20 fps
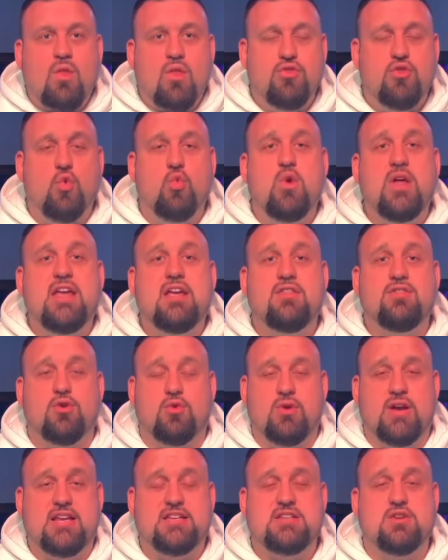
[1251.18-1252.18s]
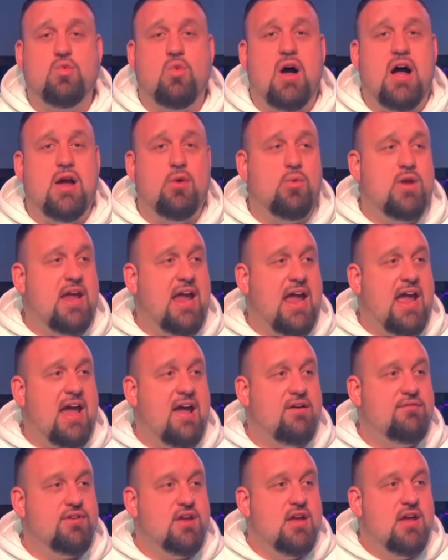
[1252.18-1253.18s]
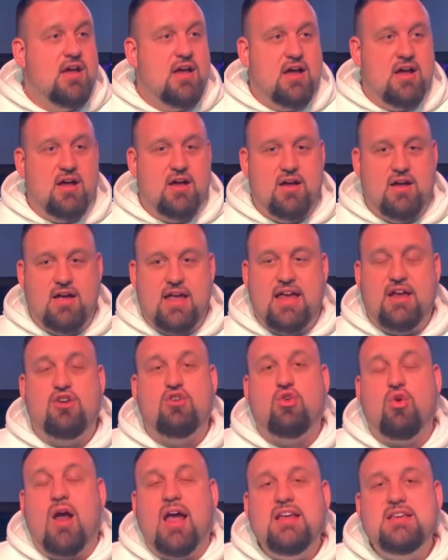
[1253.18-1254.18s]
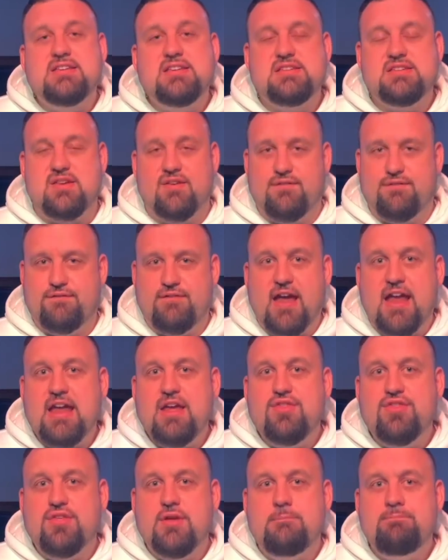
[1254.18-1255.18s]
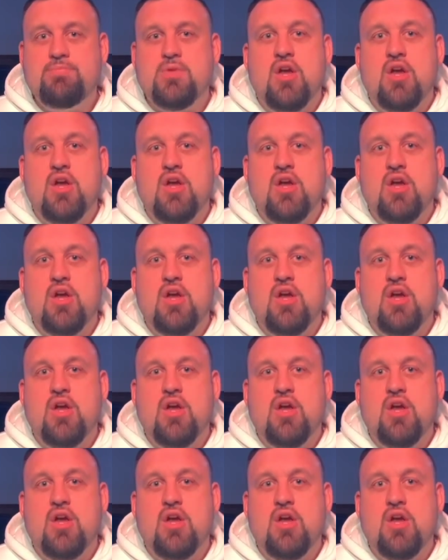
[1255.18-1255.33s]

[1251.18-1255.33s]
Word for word: the, we, the reason why we have uh, a crisis of faith